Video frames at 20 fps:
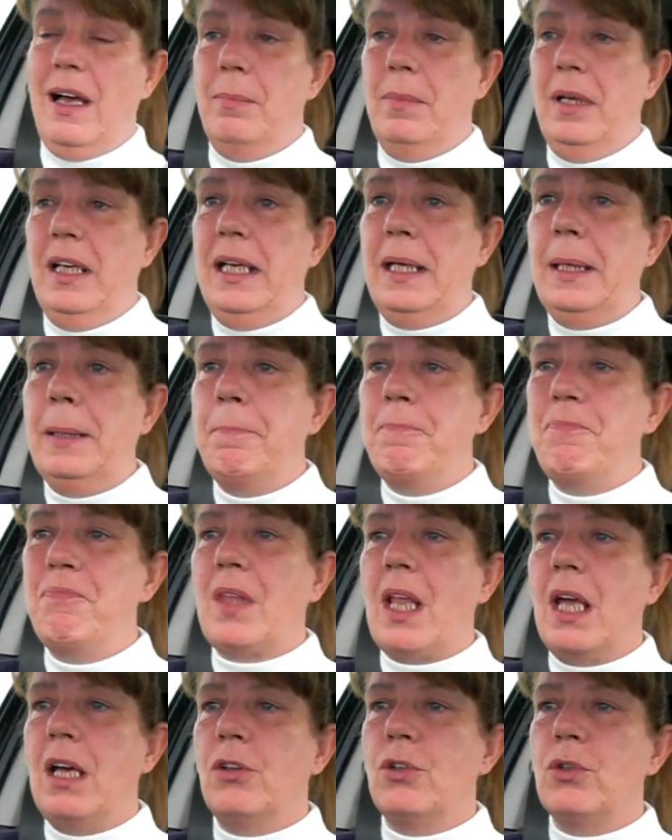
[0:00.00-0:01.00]

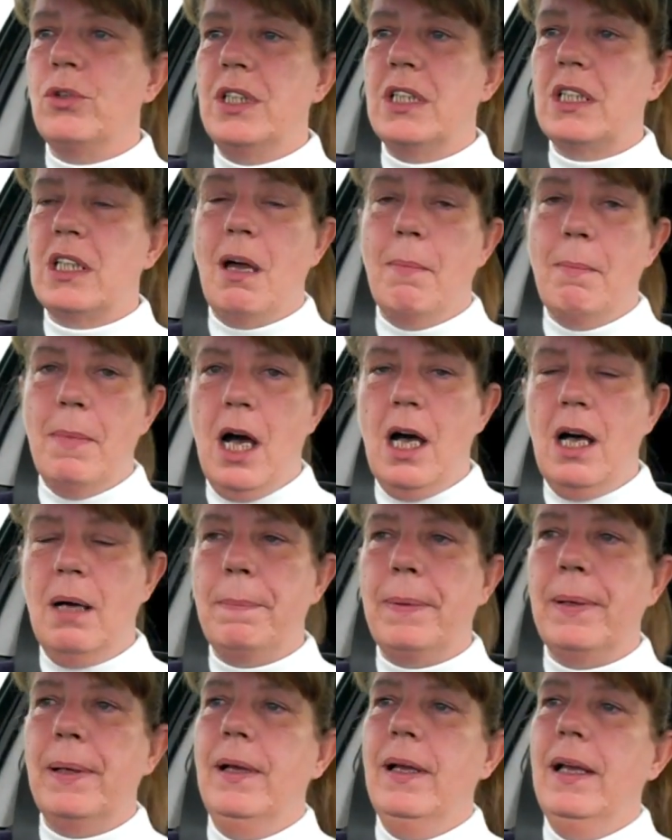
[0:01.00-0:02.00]
family are going to come up
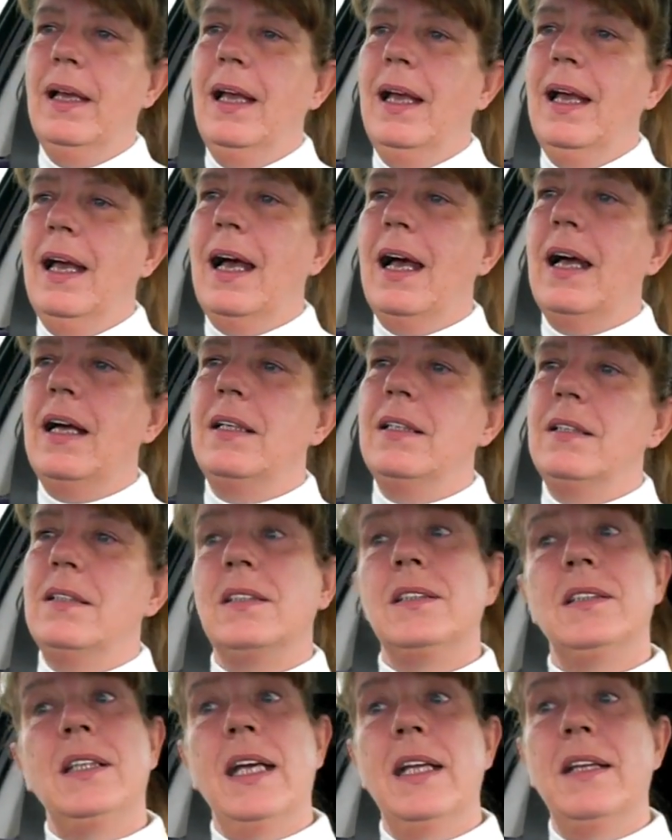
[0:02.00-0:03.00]
and
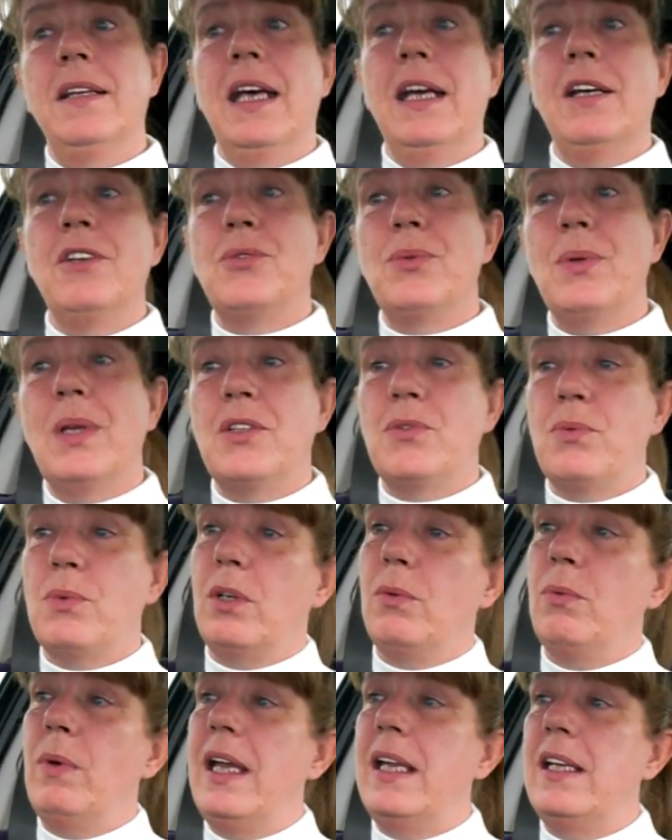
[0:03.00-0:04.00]
stay in the house whilst
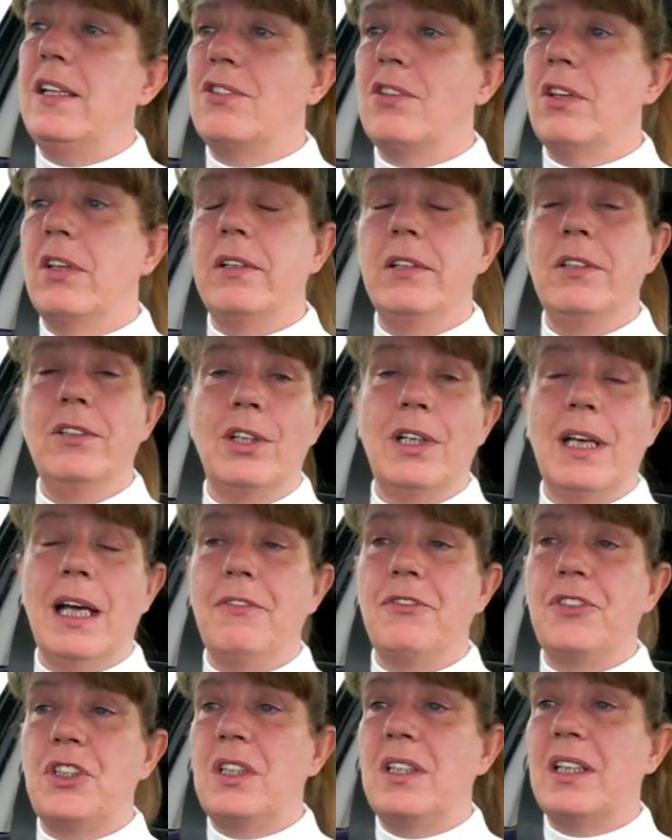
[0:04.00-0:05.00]
we're away. So we will look
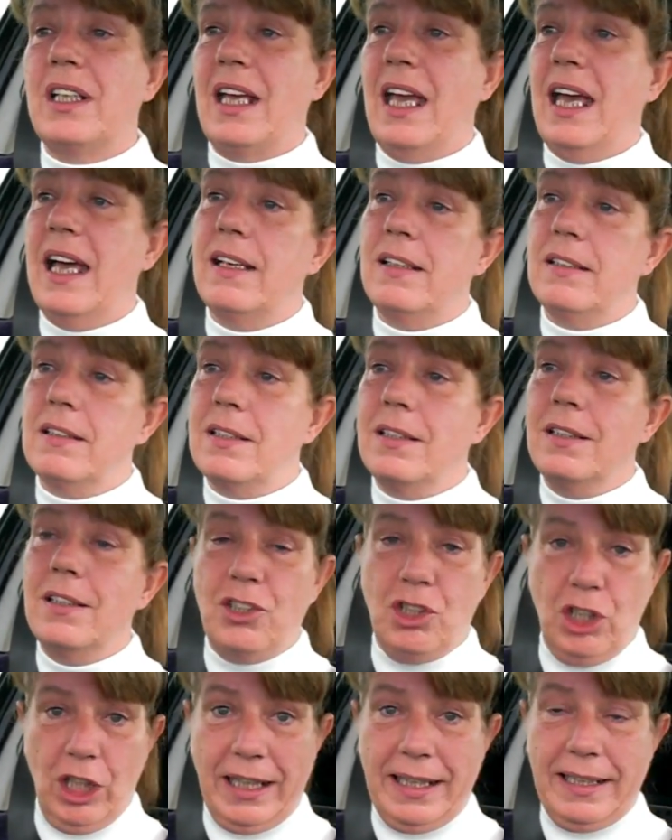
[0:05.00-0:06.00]
after the cats and
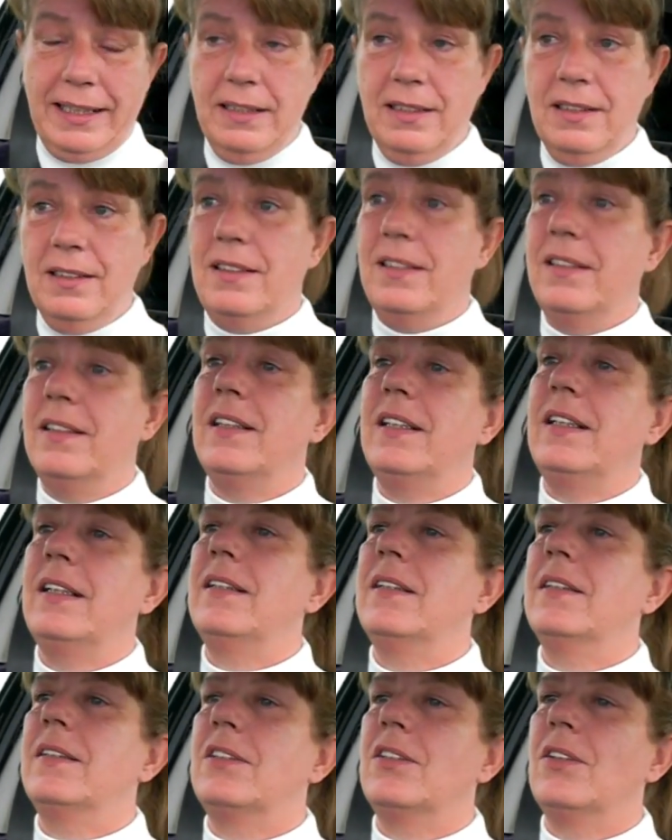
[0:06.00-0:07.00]
the chickens and
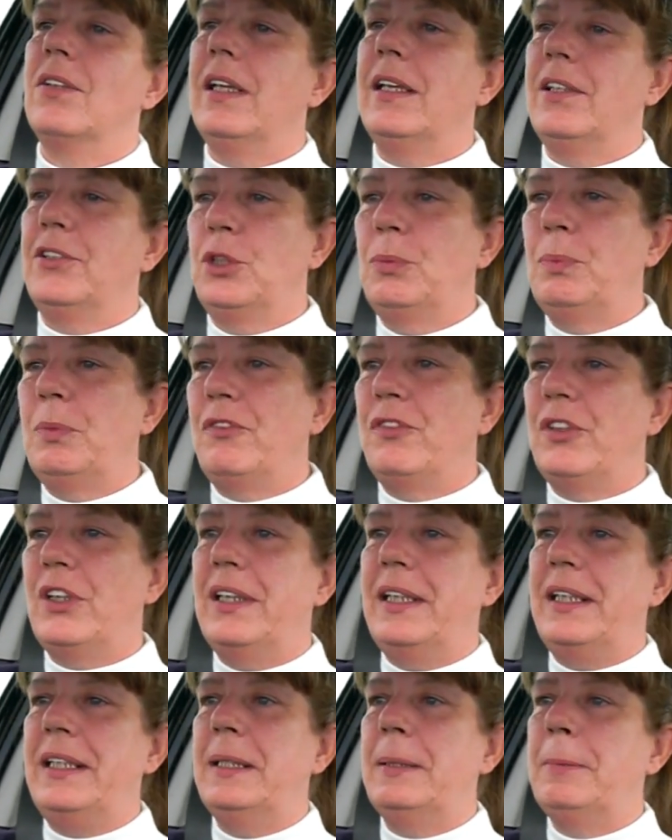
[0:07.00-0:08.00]
things, so that should be
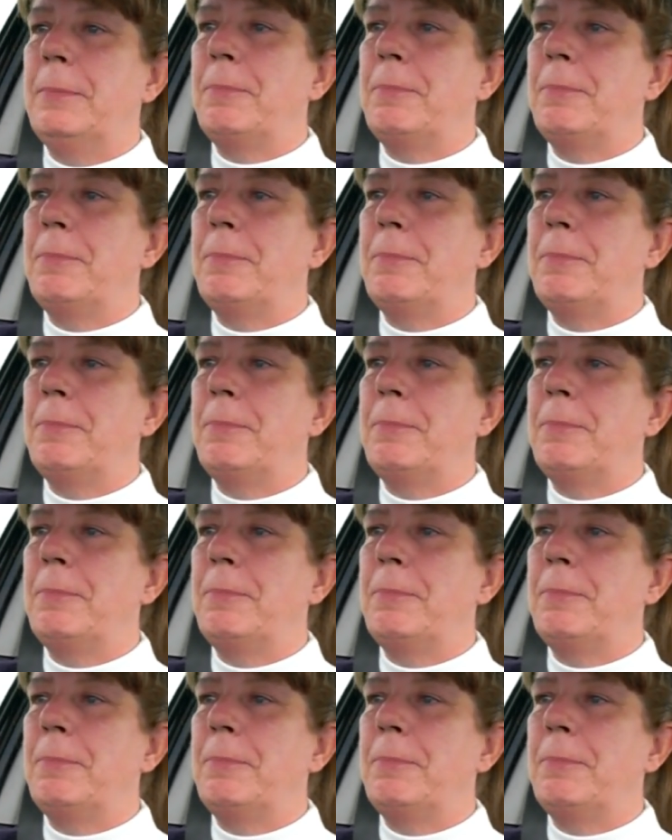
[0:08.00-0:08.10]
fine.